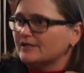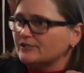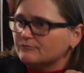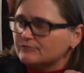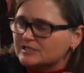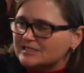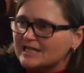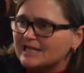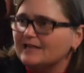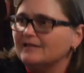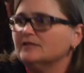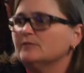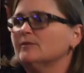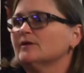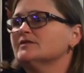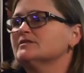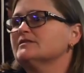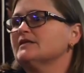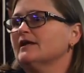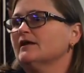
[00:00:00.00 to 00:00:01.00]
how do you retain the
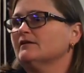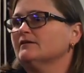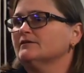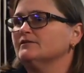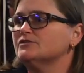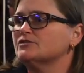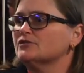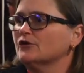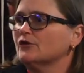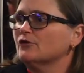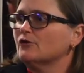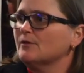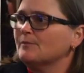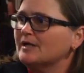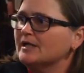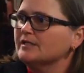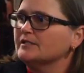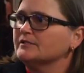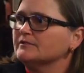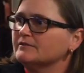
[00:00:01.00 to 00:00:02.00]
best talent. So I
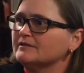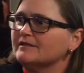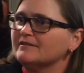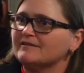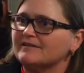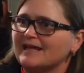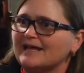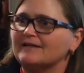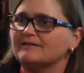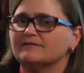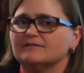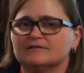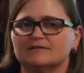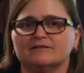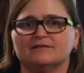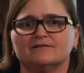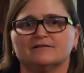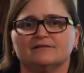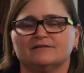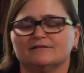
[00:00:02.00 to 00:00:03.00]
mean, I think that that is